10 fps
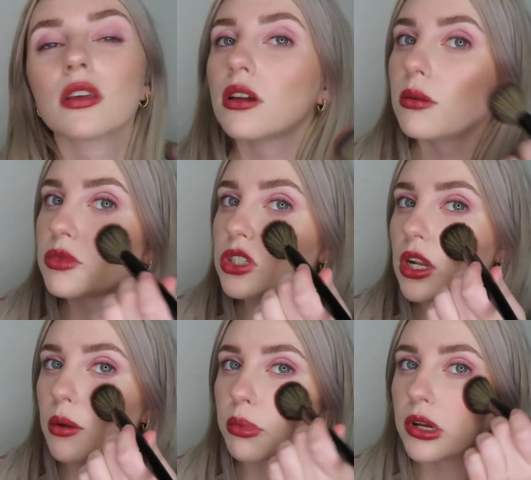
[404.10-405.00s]
I'm just
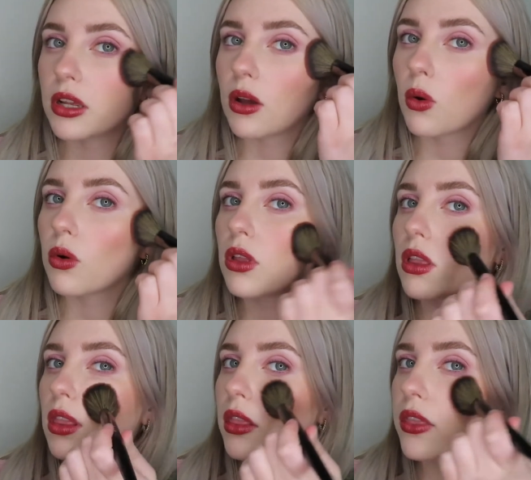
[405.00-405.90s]
gonna put
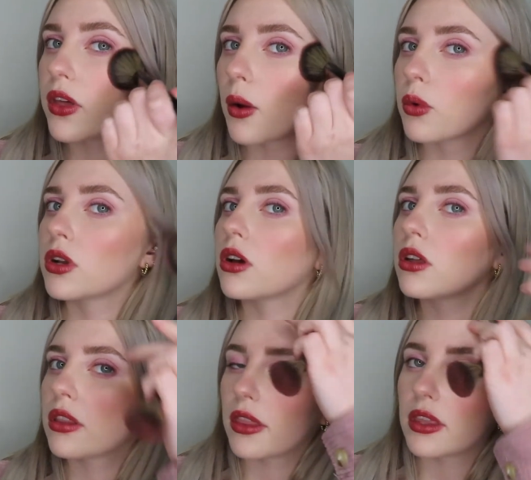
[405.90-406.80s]
that one
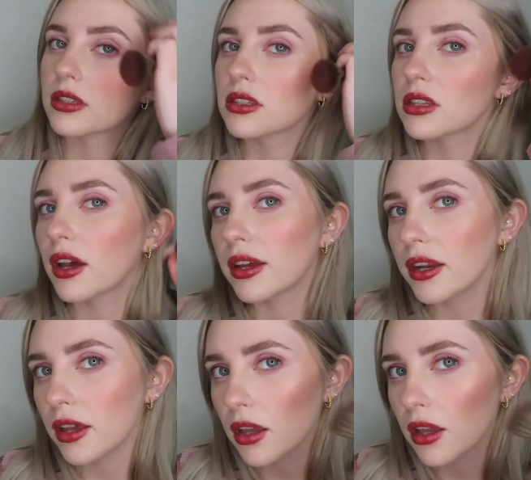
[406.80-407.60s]
on this side.